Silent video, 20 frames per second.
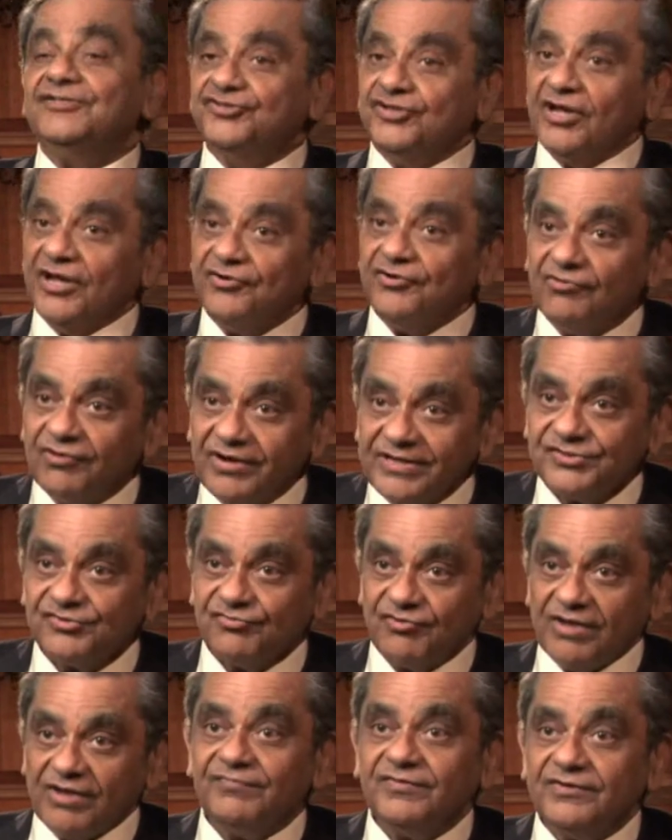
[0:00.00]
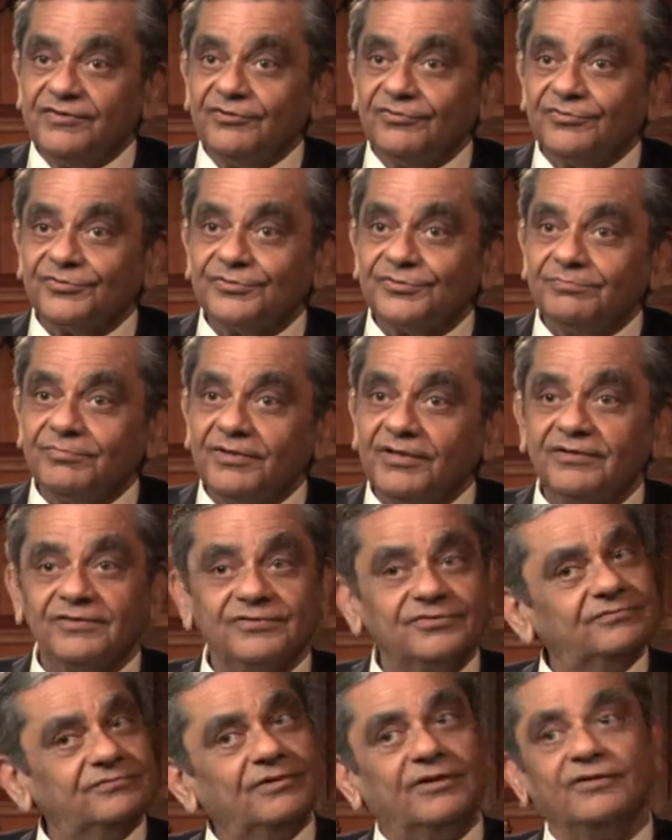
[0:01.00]
generates revenues
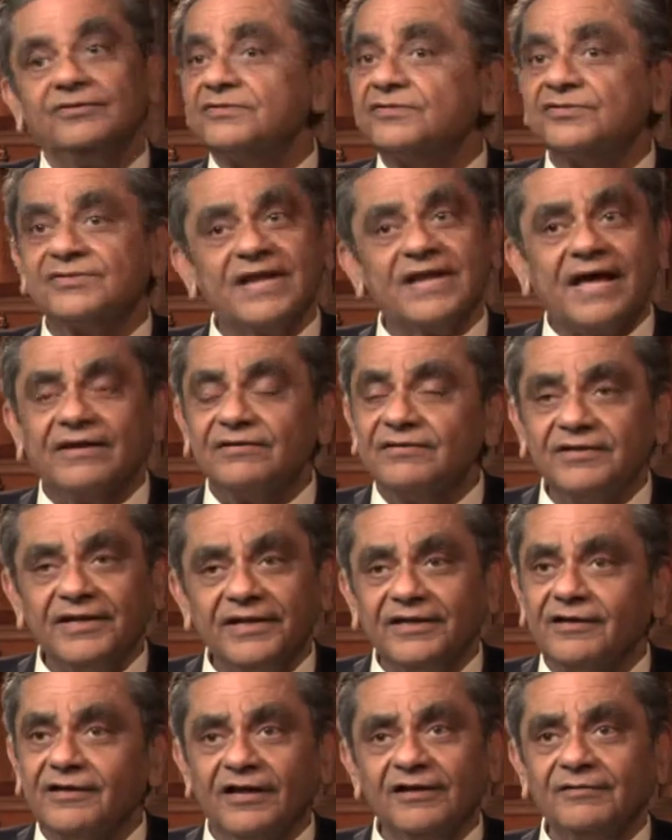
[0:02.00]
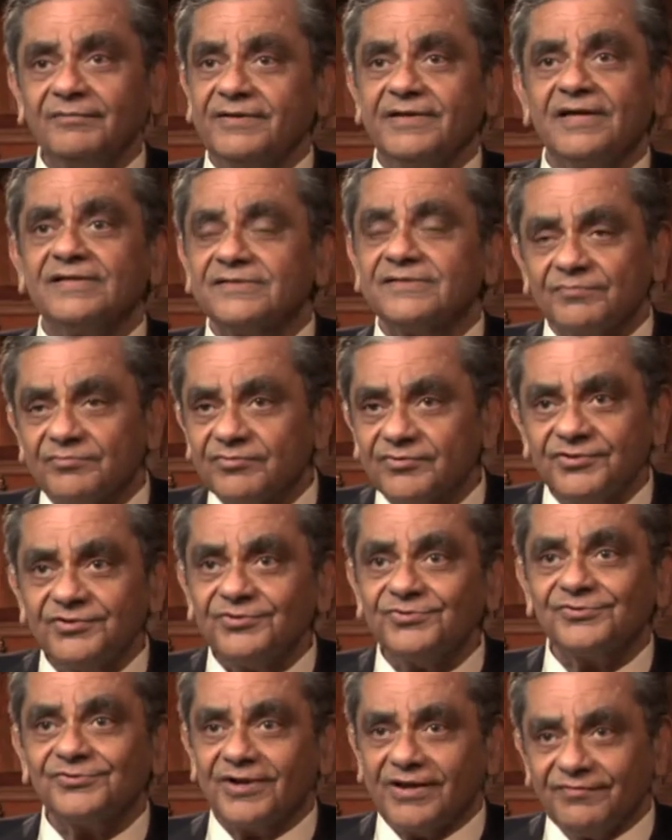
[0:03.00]
because a stagnant economy doesn't
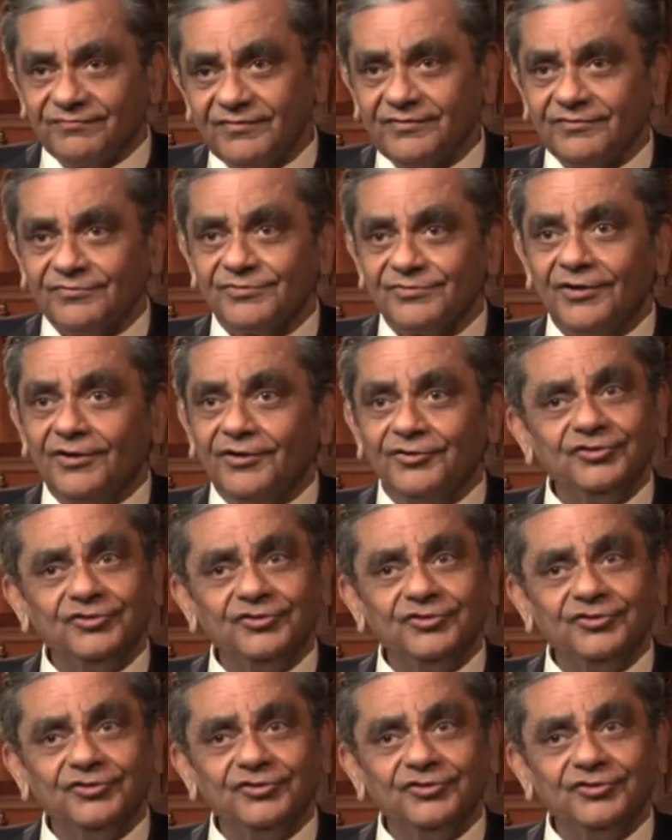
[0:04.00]
produce revenues.